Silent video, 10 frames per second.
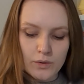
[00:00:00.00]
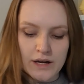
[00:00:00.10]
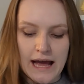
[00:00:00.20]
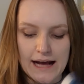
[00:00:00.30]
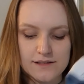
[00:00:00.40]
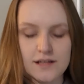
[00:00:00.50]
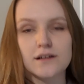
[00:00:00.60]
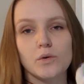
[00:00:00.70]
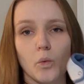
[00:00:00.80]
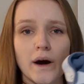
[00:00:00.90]
one has
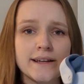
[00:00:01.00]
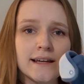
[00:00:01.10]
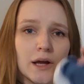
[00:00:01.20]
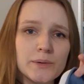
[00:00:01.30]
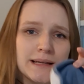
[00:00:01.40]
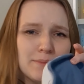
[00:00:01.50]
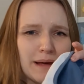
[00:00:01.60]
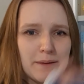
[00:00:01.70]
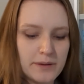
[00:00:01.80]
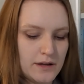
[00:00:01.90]
one lonely
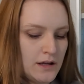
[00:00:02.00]
bib,